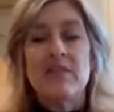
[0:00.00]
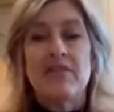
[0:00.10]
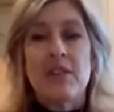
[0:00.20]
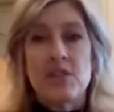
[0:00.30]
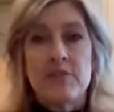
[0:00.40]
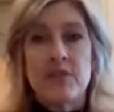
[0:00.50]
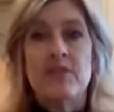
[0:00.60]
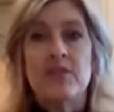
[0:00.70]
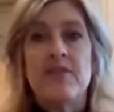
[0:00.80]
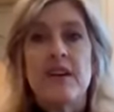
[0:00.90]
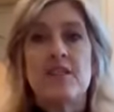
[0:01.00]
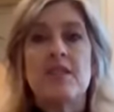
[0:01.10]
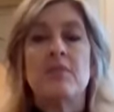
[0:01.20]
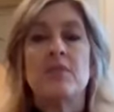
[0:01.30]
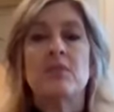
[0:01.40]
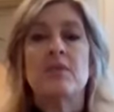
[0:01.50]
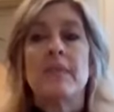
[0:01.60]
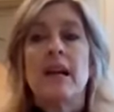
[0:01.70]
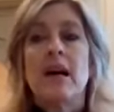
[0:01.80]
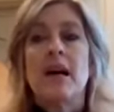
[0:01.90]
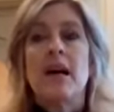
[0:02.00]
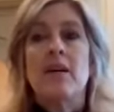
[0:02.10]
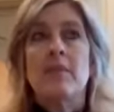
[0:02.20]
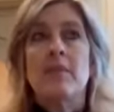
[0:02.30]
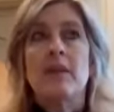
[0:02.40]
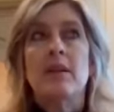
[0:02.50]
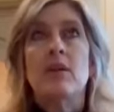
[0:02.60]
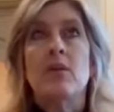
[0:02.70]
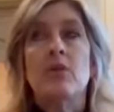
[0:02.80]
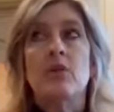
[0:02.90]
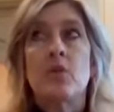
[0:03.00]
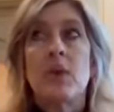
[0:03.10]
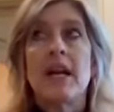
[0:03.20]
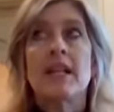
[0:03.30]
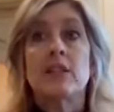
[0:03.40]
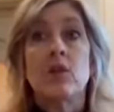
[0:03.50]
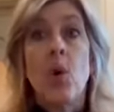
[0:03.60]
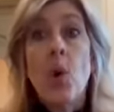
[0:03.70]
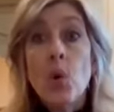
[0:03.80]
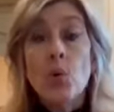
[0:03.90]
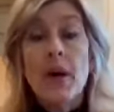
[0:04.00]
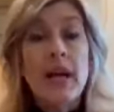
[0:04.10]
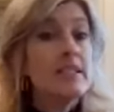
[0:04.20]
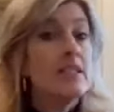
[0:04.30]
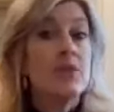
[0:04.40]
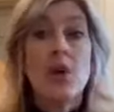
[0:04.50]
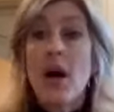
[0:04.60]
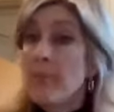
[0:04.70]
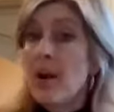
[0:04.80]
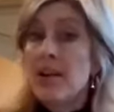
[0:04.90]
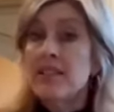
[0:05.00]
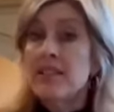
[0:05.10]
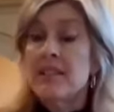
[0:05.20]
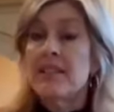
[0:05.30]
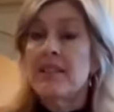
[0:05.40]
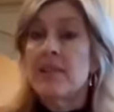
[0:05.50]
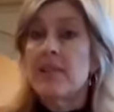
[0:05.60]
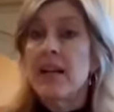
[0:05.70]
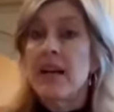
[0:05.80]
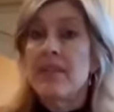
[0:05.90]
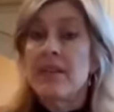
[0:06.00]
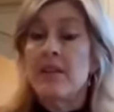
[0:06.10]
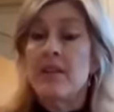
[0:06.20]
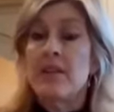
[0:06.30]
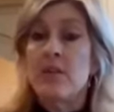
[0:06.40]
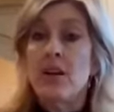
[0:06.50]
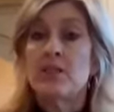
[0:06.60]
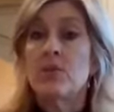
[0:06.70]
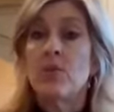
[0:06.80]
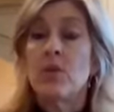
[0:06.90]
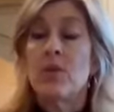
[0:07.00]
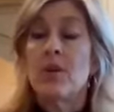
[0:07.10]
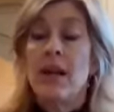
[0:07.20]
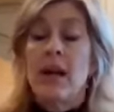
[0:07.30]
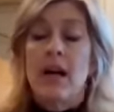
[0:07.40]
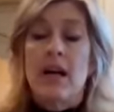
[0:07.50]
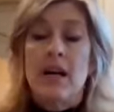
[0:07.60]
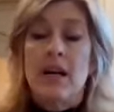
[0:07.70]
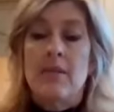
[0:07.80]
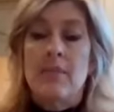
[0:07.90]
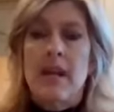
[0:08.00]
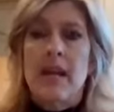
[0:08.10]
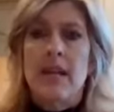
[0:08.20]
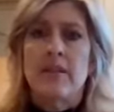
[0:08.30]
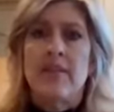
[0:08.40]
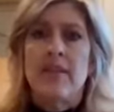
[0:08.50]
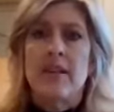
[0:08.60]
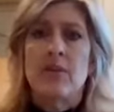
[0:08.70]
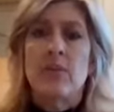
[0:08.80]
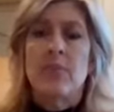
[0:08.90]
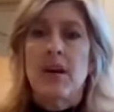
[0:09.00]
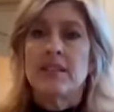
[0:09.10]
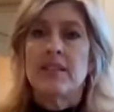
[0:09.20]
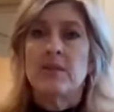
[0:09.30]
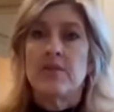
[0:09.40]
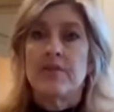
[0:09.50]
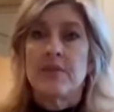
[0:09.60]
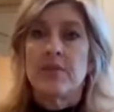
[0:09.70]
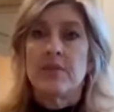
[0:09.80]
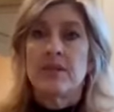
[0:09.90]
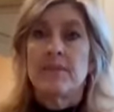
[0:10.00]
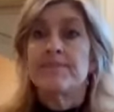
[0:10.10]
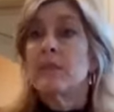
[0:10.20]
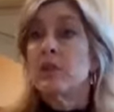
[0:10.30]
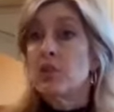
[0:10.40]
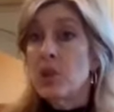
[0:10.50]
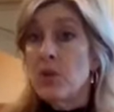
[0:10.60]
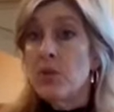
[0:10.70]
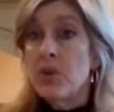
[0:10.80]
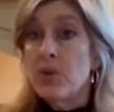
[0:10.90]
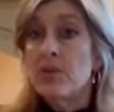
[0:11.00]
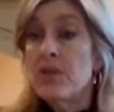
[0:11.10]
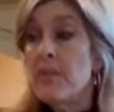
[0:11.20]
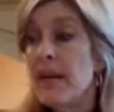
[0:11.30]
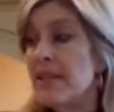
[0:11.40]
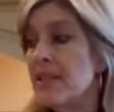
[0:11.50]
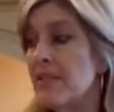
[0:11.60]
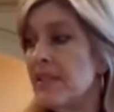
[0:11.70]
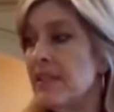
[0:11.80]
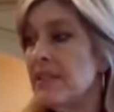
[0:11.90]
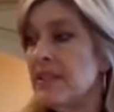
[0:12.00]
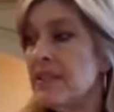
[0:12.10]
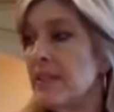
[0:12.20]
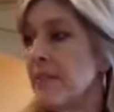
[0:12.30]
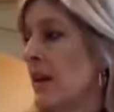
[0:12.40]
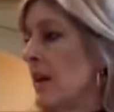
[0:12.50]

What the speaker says: of fresh fruits and vegetables, grains that are whole grains, not processed like we have in the Western world, and very little processed foods. So those are the main differences.